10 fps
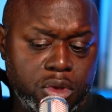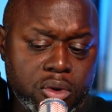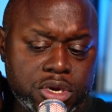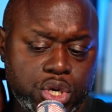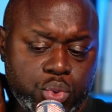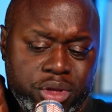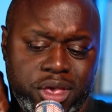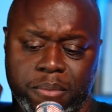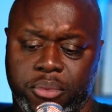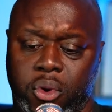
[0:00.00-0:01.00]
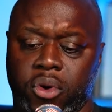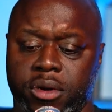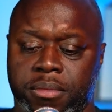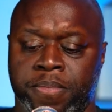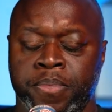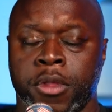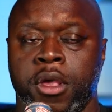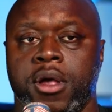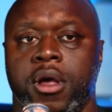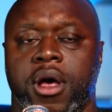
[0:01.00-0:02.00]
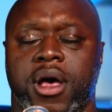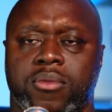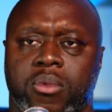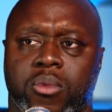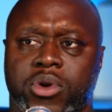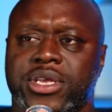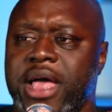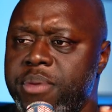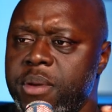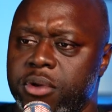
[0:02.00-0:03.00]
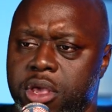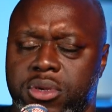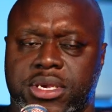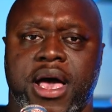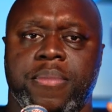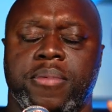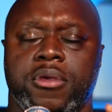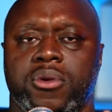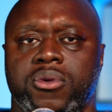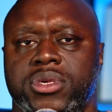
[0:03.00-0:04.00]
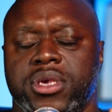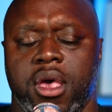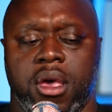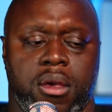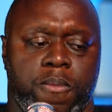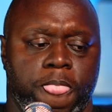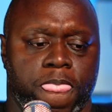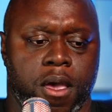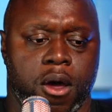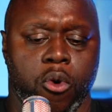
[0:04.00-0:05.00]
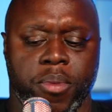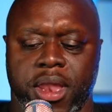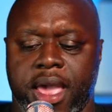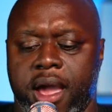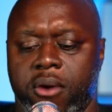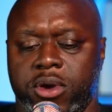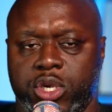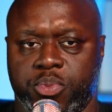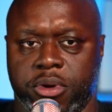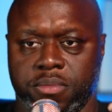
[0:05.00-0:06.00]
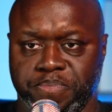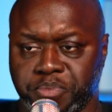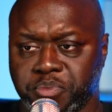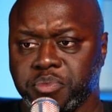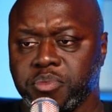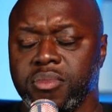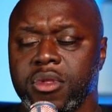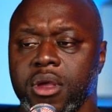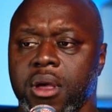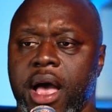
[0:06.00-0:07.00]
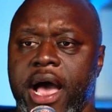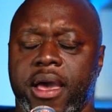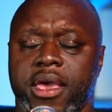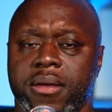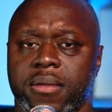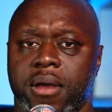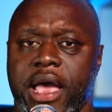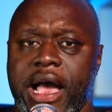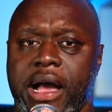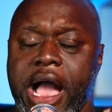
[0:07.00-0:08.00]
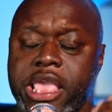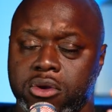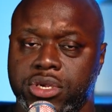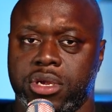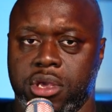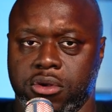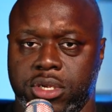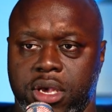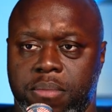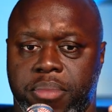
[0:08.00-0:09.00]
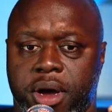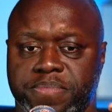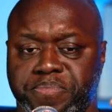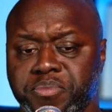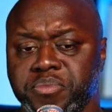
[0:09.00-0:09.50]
which is really important, uh, which a lot of people use. A lot of people use OpenAI Whisper. I I used to use it, but